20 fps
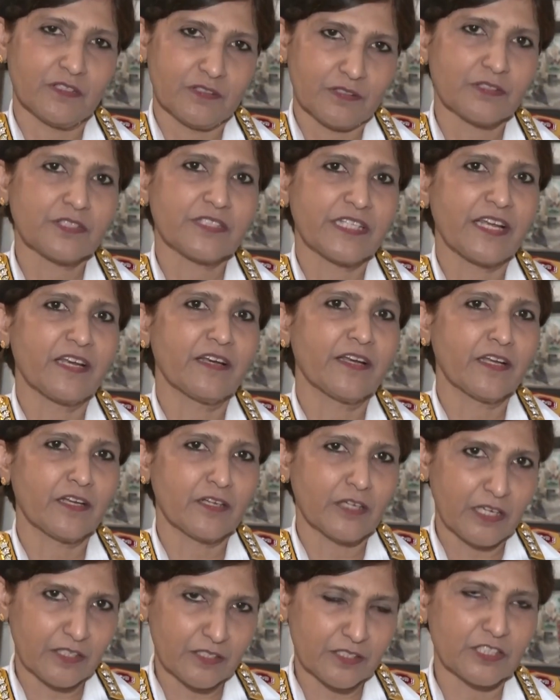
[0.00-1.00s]

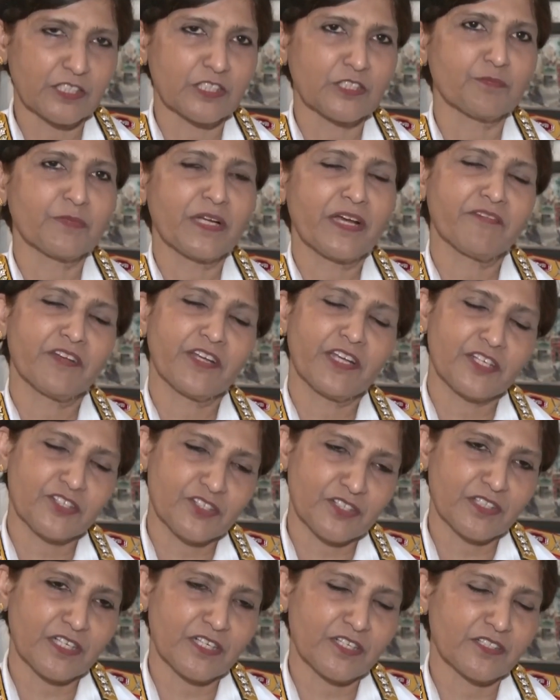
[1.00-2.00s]
sailing and
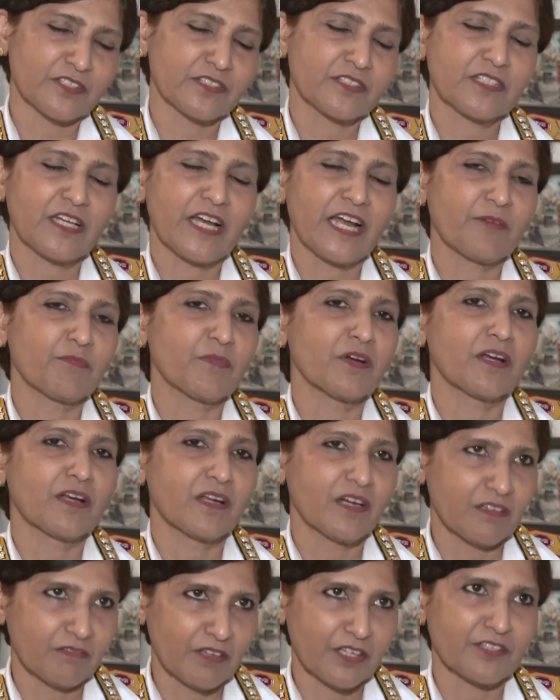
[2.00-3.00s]
circumnavigation, that is Admiral
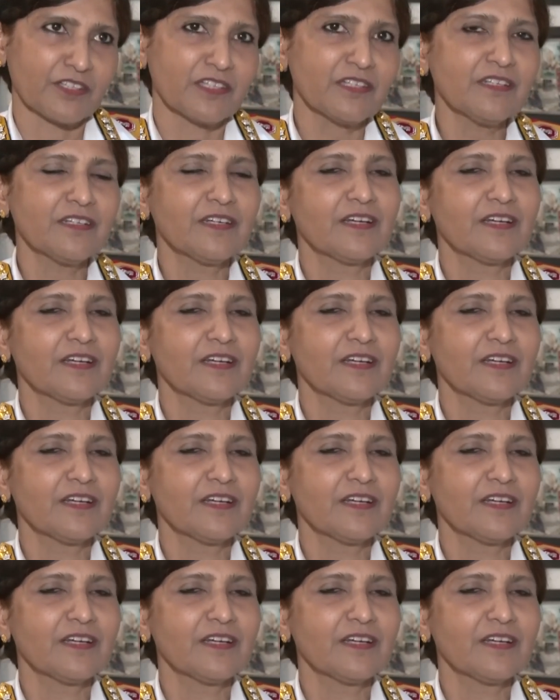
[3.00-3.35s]
Avati.